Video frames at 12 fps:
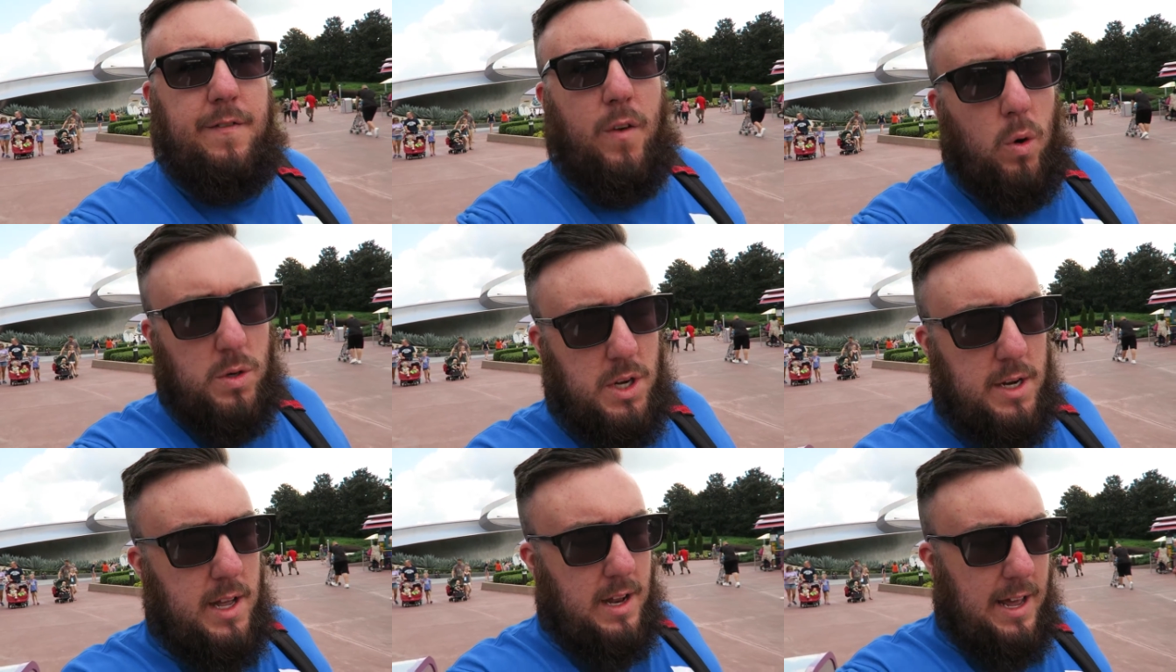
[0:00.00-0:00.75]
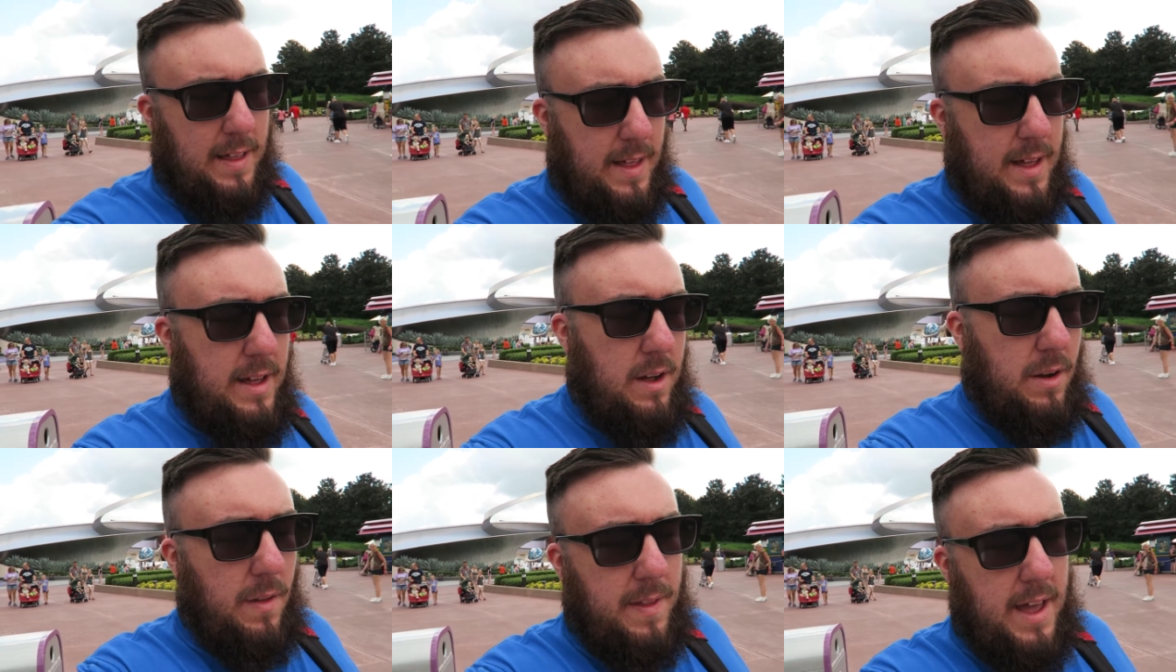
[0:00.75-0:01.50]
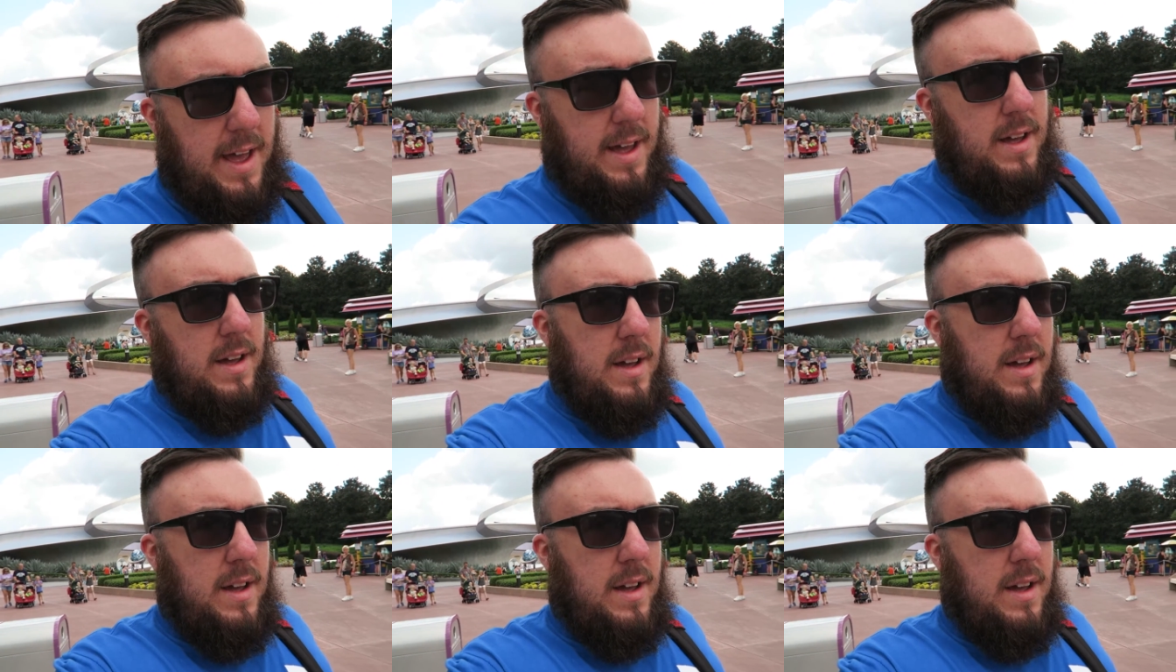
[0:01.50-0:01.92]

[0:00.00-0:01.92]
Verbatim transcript: force on you like that uh, on there,